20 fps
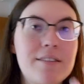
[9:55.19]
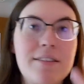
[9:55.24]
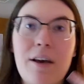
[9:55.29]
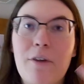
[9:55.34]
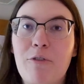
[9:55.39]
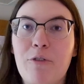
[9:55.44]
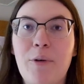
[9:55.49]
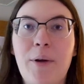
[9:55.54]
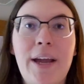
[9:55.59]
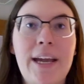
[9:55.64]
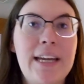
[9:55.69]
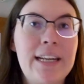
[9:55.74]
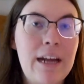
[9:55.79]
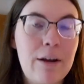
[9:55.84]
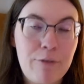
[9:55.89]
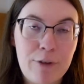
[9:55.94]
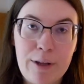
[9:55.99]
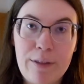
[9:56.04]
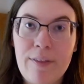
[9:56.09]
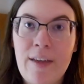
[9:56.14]
suffering and
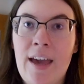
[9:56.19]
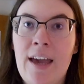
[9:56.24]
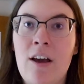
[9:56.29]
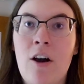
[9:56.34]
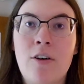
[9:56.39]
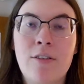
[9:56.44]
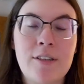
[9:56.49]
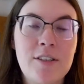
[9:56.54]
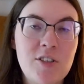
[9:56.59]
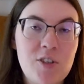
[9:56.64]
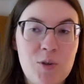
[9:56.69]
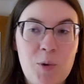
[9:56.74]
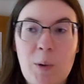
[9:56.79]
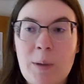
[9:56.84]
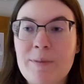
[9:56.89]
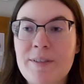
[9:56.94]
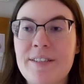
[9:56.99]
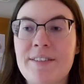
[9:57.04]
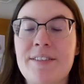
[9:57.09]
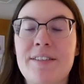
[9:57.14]
everything, all these
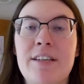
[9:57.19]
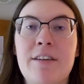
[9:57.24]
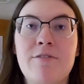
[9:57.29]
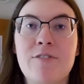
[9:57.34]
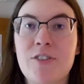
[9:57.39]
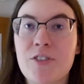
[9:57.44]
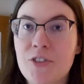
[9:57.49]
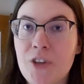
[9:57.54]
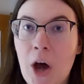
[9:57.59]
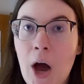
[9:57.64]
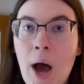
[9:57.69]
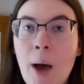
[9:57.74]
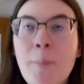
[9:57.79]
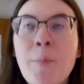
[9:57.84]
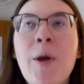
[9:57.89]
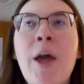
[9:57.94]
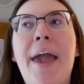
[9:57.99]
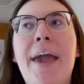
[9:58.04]
storms and stuff, stop.